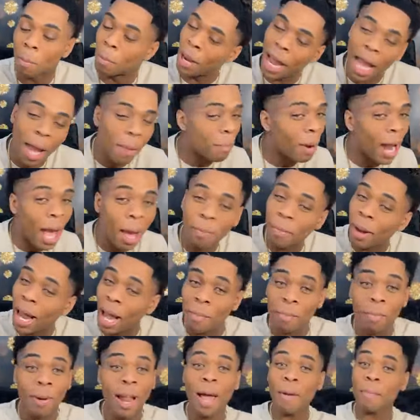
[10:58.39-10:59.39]
Black, keep holding on.
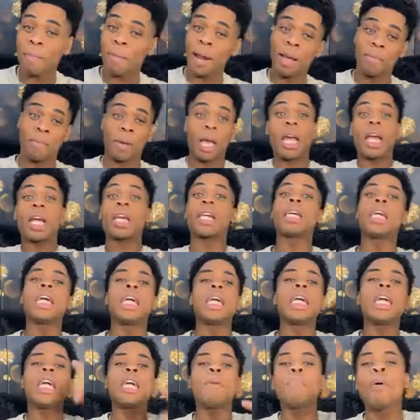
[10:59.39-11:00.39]
Black,
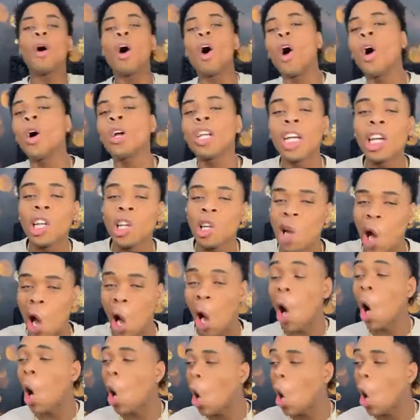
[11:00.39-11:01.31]
keep holding